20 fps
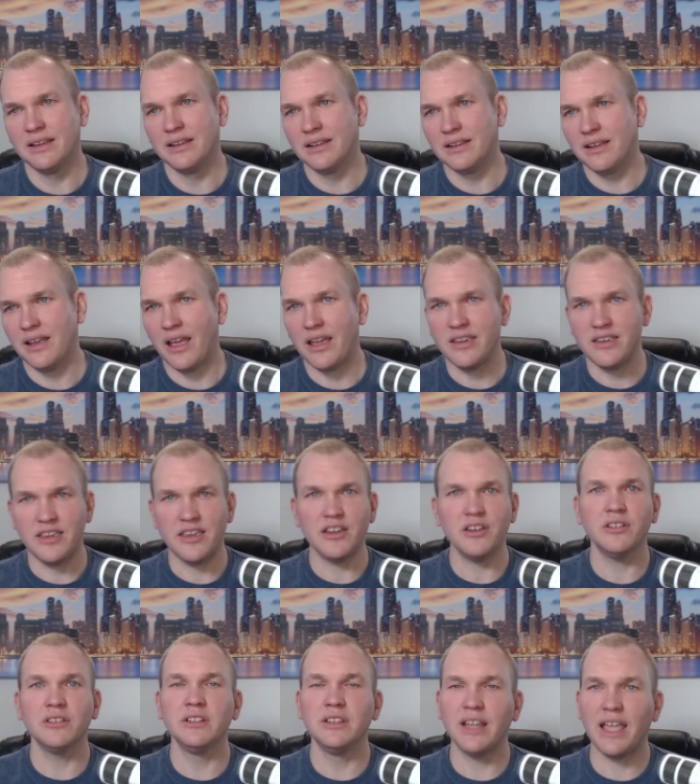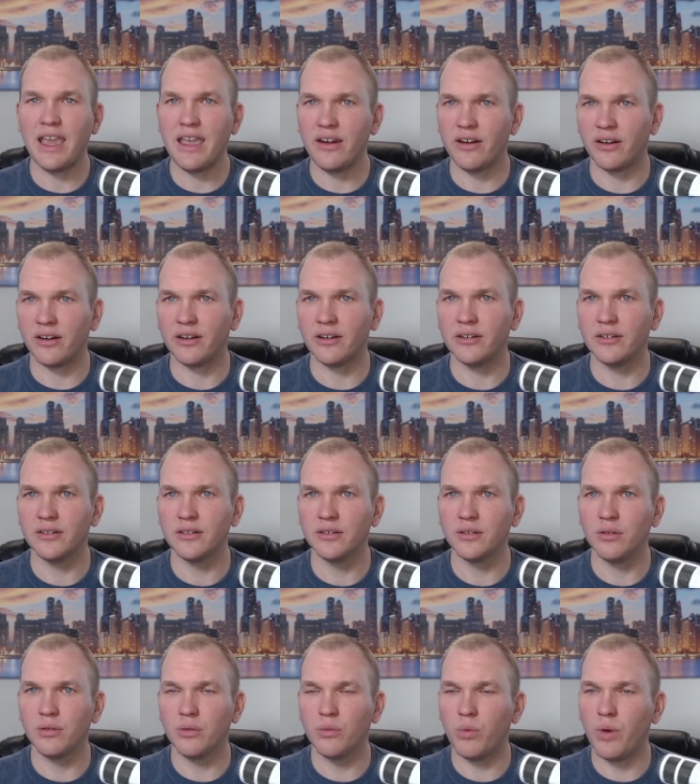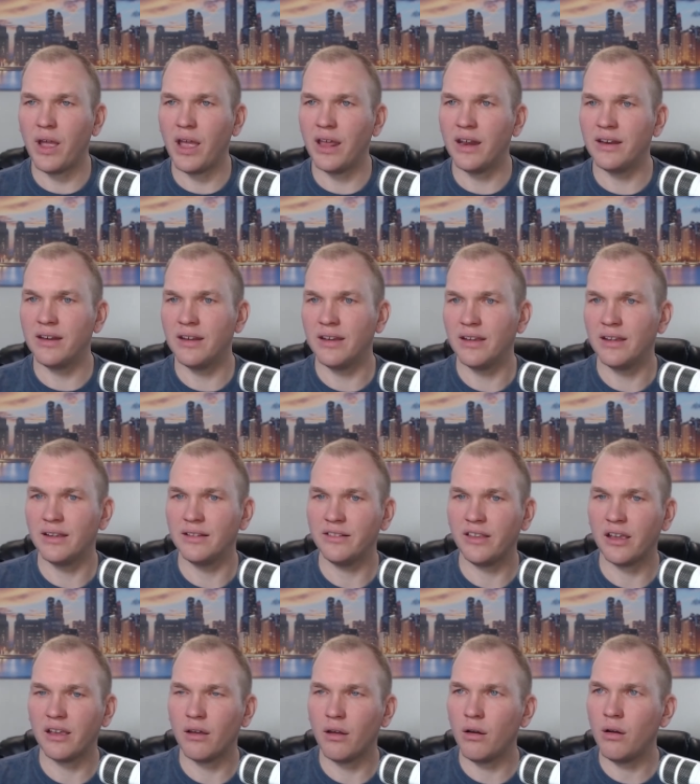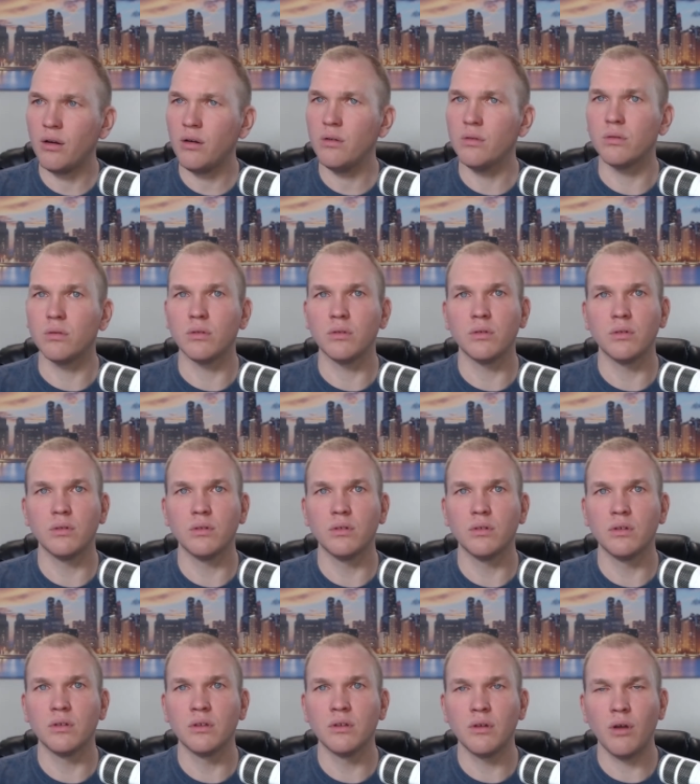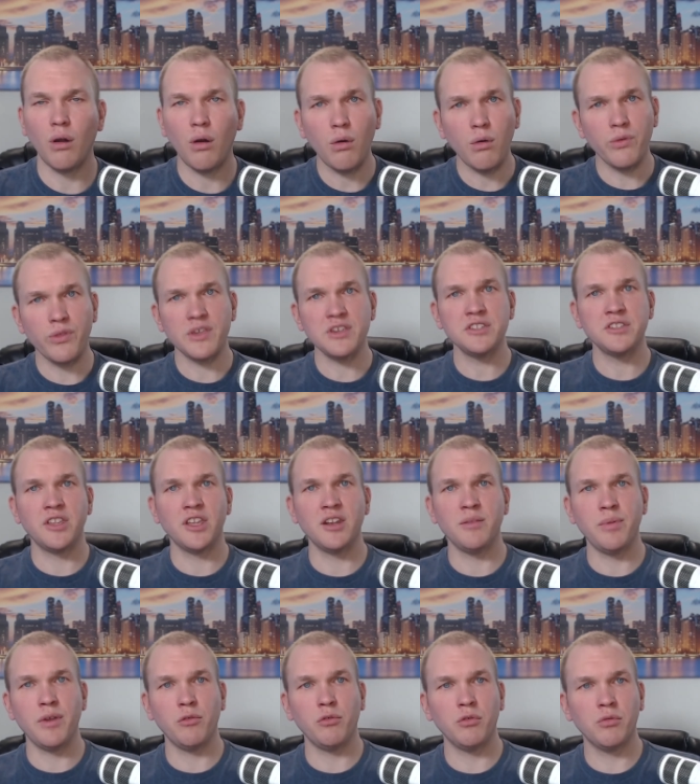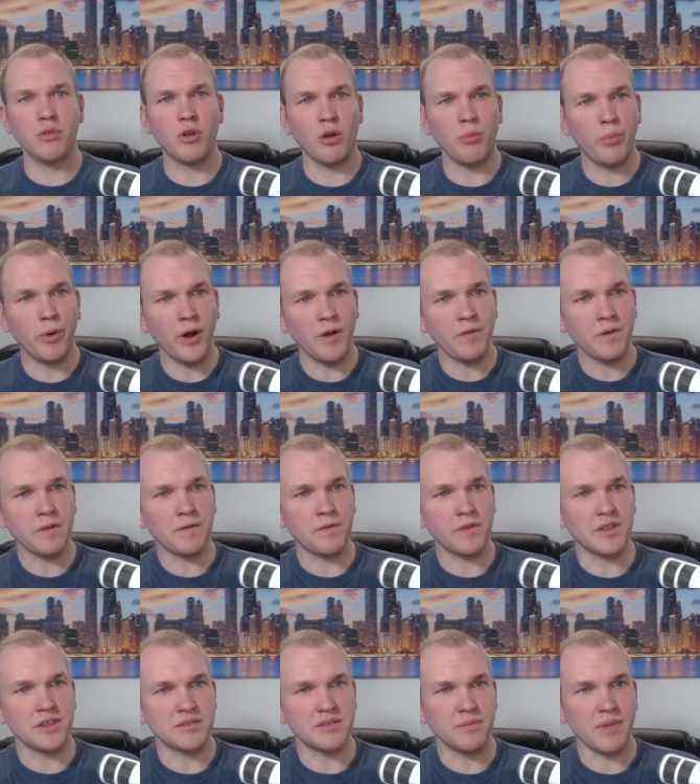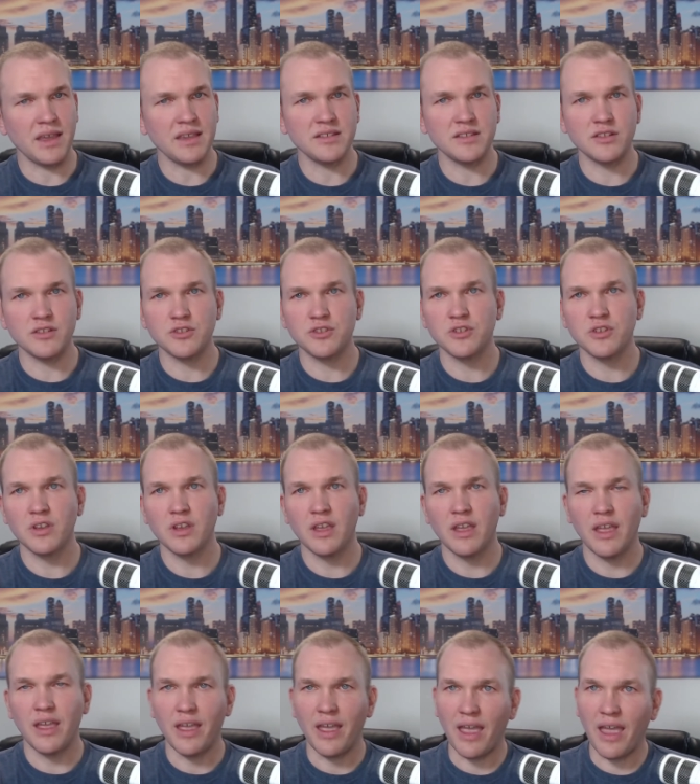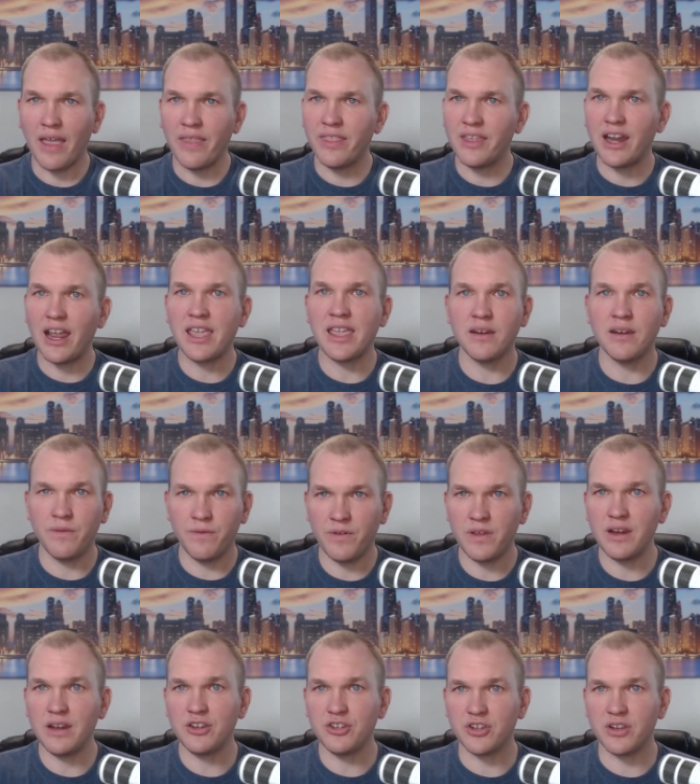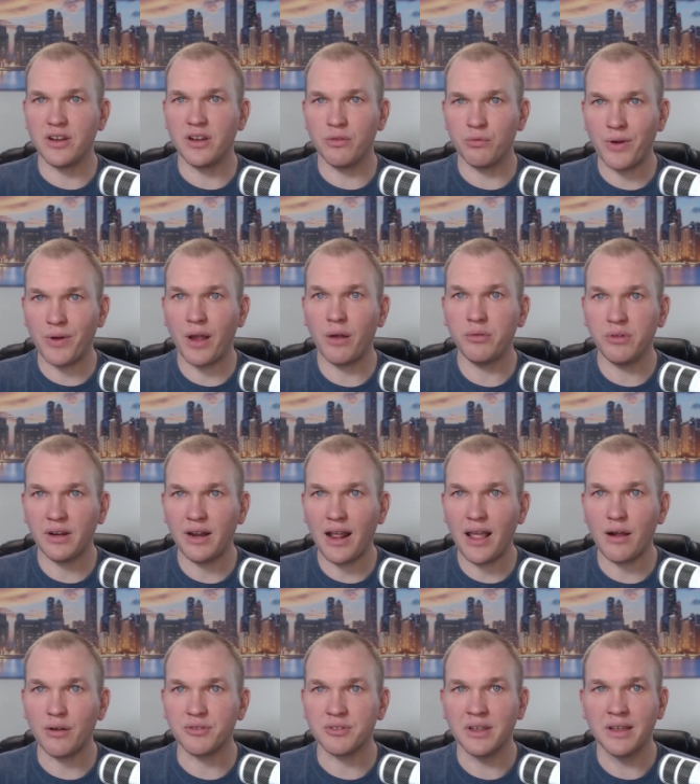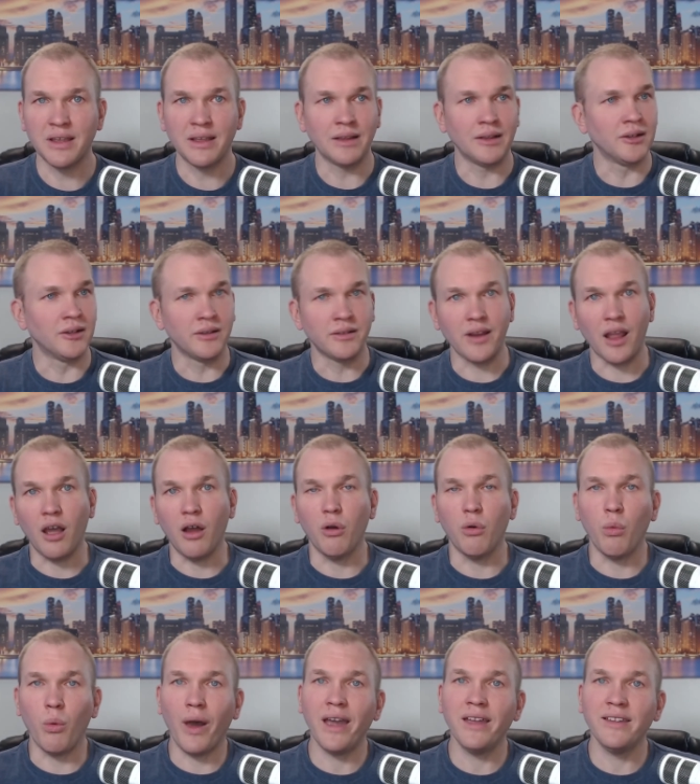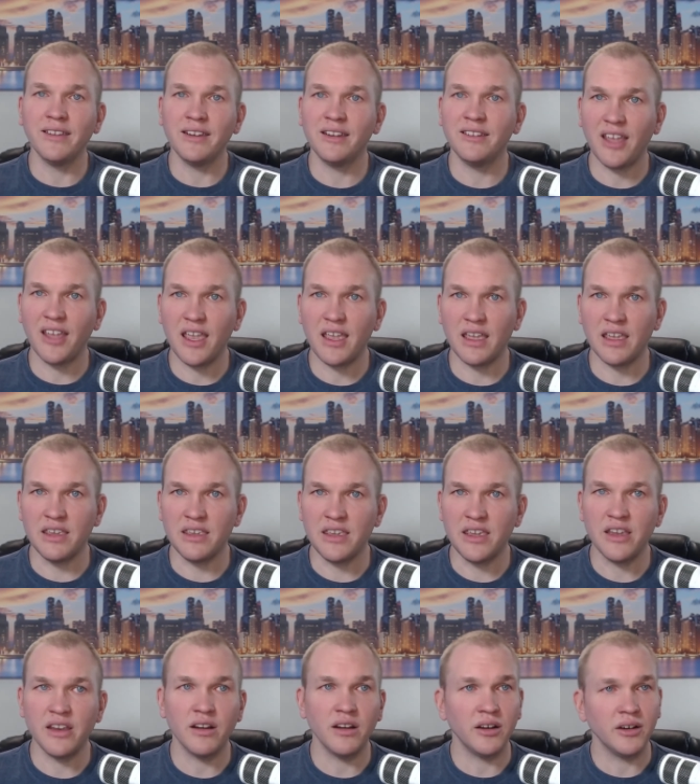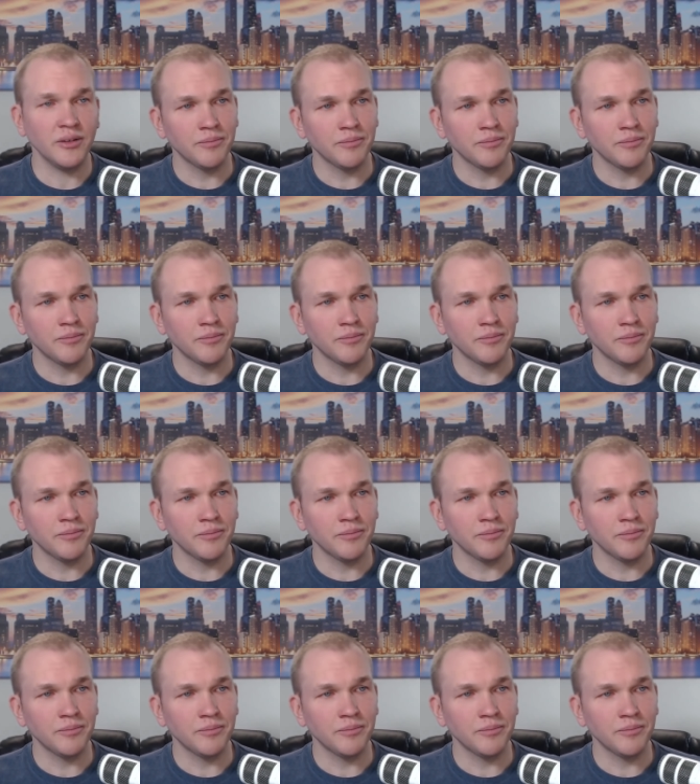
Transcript: a year later, when like, oh, this tidbit would go perfect for this message, and then I can finish it and round it out. Now, why did it take a year